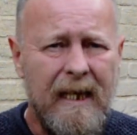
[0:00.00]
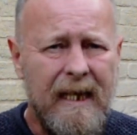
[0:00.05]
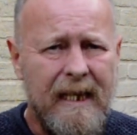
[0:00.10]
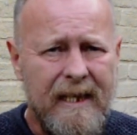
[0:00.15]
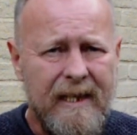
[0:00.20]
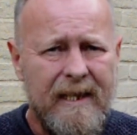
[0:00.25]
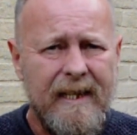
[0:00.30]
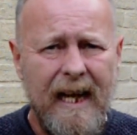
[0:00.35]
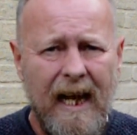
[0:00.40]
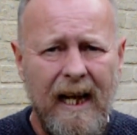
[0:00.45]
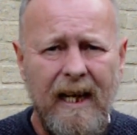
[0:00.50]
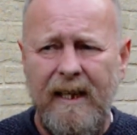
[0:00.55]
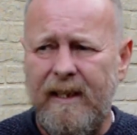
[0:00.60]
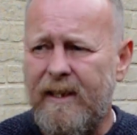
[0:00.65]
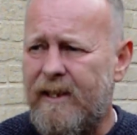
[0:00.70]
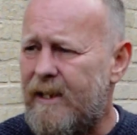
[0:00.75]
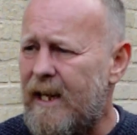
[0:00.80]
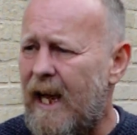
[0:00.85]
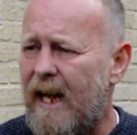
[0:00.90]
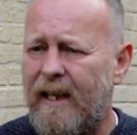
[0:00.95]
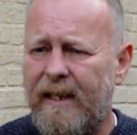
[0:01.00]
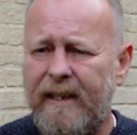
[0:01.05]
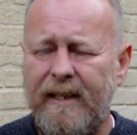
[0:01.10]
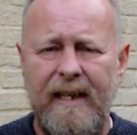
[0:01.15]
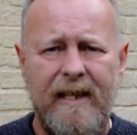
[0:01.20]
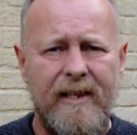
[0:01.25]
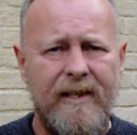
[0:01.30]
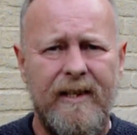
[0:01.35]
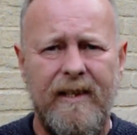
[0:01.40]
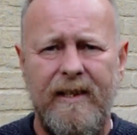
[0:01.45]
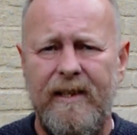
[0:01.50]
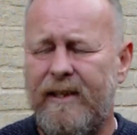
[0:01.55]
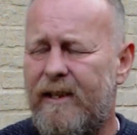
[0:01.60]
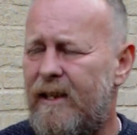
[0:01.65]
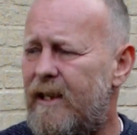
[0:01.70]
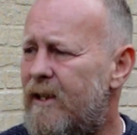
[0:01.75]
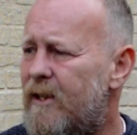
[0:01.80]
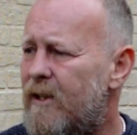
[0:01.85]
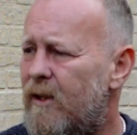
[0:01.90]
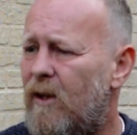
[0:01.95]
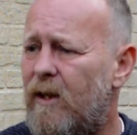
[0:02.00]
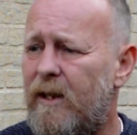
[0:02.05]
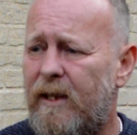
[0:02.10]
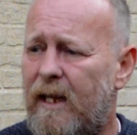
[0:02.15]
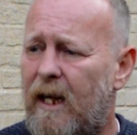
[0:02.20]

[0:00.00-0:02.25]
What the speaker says: selling this is like,